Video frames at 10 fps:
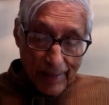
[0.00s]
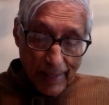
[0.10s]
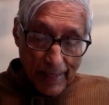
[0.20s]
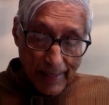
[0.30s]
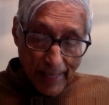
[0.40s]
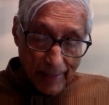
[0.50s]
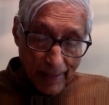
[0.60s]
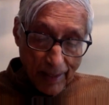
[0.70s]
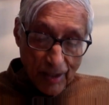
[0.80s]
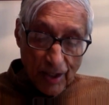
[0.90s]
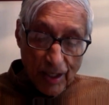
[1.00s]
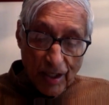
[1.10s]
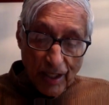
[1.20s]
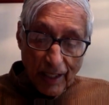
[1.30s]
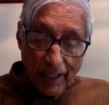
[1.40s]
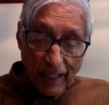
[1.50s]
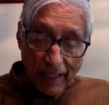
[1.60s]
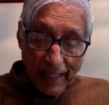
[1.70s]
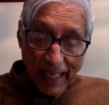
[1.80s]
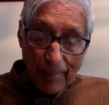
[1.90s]
He said, Rajinder Singh
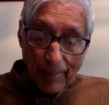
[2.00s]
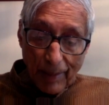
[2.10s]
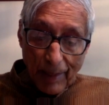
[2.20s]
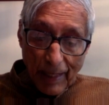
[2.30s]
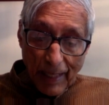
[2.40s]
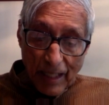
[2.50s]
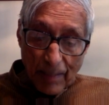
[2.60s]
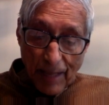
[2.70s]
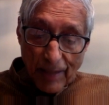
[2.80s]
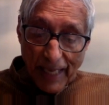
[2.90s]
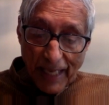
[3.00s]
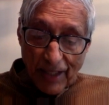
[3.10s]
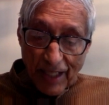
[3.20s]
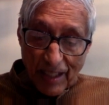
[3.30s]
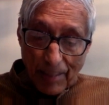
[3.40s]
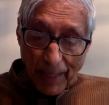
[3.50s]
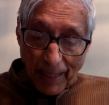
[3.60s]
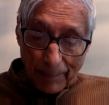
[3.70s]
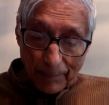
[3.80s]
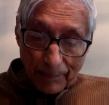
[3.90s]
came in at about 8:30
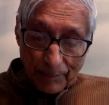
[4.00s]
p.m.